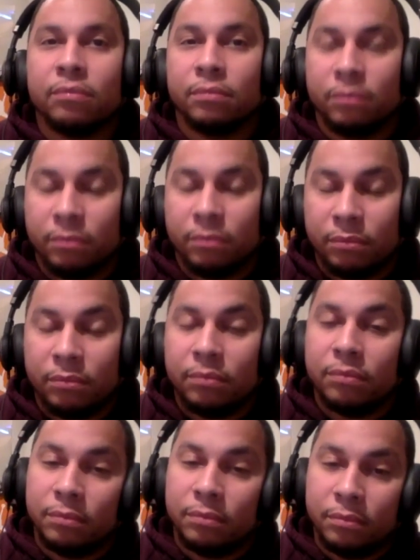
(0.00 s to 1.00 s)
It's just
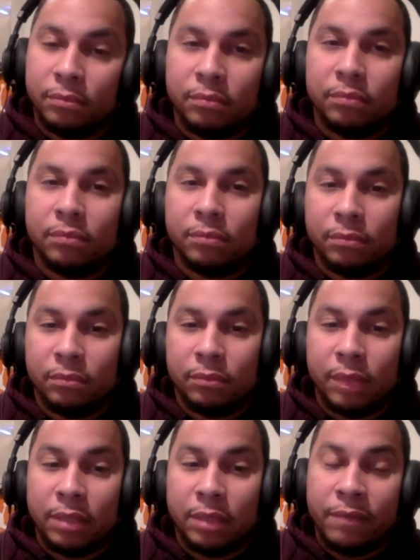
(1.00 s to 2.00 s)
different. Yeah.
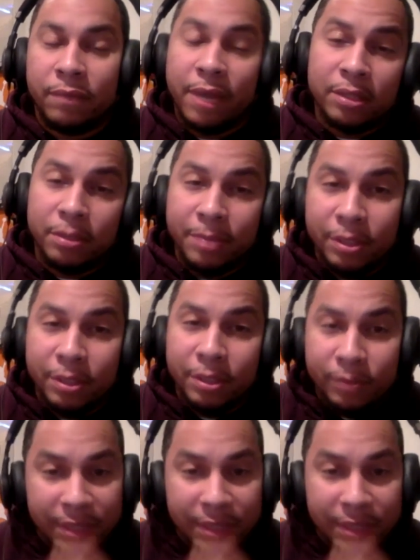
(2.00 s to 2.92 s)
That's, That's a fact. It's going to be interesting to